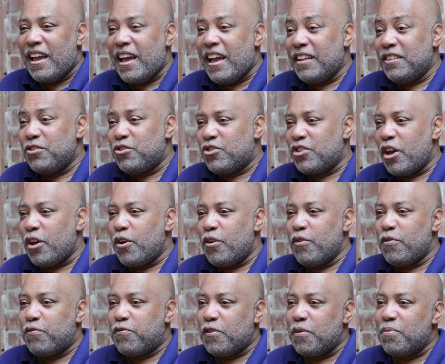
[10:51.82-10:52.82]
And
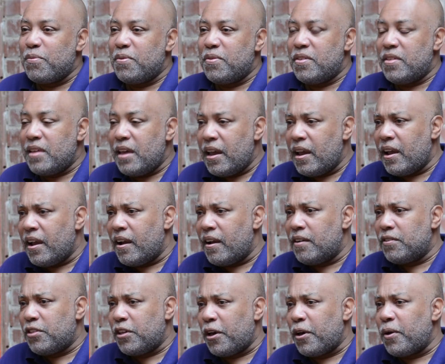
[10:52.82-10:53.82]
so from
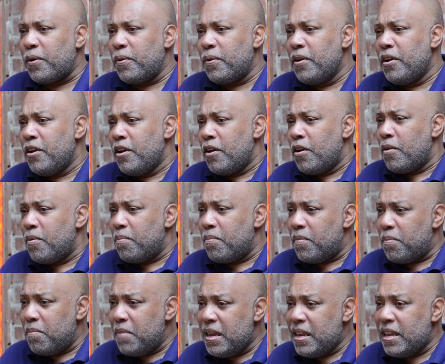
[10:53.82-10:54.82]
there, though,
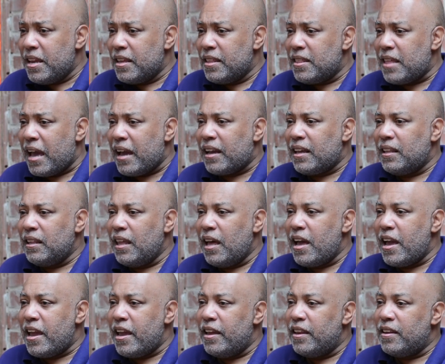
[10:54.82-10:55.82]
meeting that
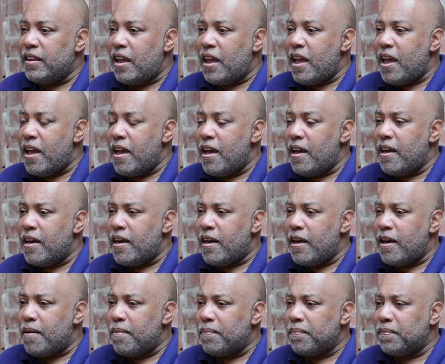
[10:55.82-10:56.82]
client,
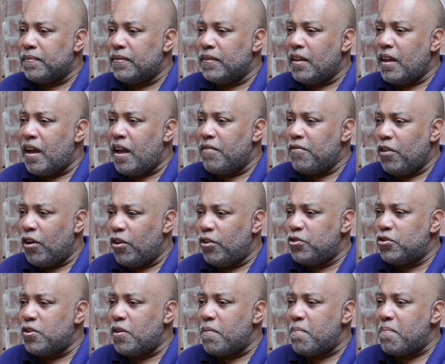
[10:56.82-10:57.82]
I've
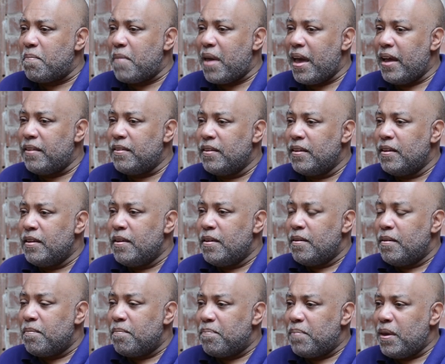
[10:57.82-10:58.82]
also met
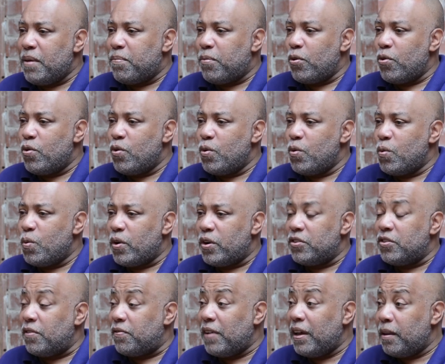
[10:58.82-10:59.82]
people who were
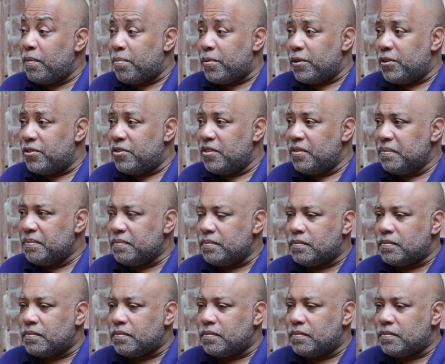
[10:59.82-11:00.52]
developers.